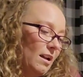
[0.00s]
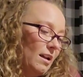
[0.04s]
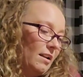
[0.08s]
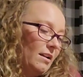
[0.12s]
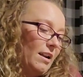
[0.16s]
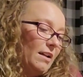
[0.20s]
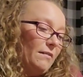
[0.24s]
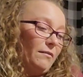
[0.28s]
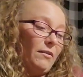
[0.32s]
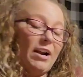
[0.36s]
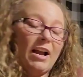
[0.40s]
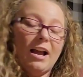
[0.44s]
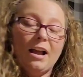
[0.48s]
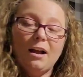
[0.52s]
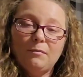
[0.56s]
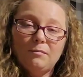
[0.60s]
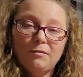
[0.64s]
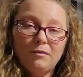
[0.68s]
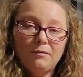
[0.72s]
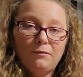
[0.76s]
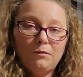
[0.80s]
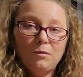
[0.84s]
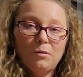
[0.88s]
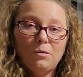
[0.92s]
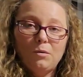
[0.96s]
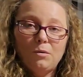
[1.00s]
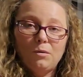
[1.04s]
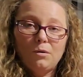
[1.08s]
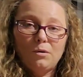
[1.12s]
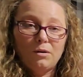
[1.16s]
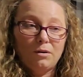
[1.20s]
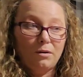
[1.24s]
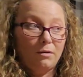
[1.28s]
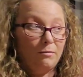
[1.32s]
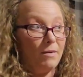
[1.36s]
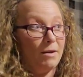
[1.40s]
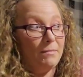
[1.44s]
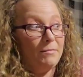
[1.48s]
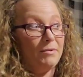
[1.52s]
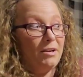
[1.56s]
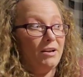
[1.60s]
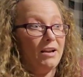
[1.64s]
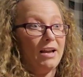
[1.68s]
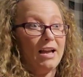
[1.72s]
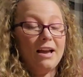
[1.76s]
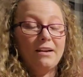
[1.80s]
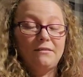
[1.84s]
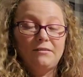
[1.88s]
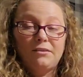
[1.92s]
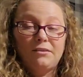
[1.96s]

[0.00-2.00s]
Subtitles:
never had before, or maybe you have